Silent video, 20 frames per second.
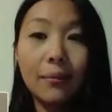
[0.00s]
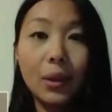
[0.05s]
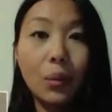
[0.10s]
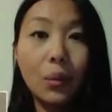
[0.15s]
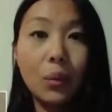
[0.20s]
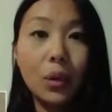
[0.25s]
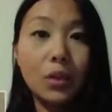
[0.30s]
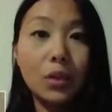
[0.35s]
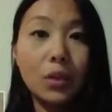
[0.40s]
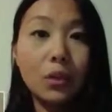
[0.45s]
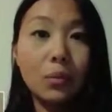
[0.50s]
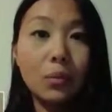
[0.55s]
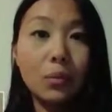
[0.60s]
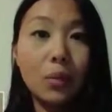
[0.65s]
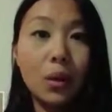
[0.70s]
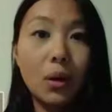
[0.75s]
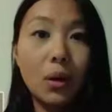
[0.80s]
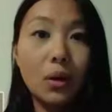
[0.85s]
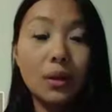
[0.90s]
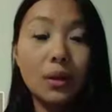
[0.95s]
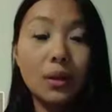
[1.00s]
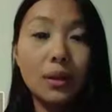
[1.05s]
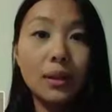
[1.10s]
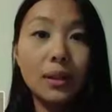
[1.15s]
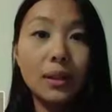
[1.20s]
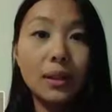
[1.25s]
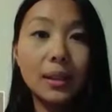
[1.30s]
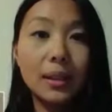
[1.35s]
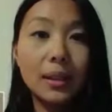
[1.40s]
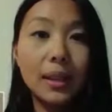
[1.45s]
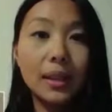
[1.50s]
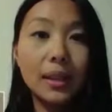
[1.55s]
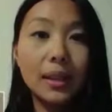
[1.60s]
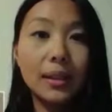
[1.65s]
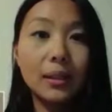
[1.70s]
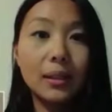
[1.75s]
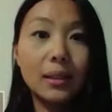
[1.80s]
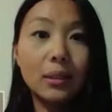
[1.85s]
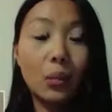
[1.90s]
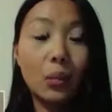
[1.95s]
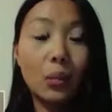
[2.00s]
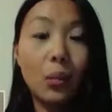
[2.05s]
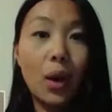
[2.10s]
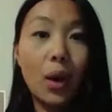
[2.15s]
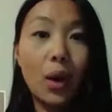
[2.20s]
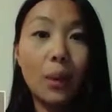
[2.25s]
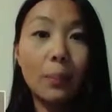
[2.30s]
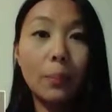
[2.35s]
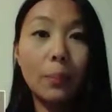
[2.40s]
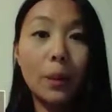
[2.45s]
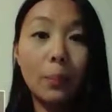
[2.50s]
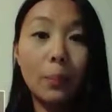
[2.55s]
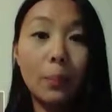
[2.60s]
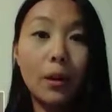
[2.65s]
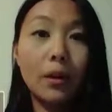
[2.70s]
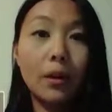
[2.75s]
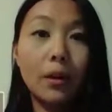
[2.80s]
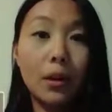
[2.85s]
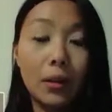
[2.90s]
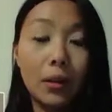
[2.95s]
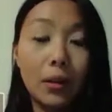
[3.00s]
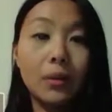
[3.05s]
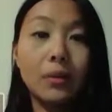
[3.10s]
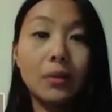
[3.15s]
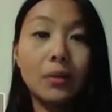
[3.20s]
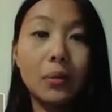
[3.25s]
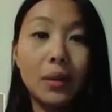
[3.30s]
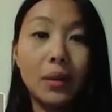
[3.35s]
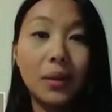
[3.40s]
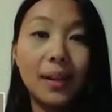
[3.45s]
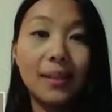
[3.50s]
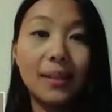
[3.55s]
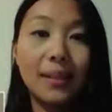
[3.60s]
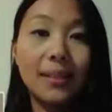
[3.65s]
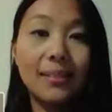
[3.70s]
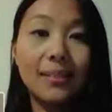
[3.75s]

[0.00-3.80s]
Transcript: what you wrote is what people are going to read.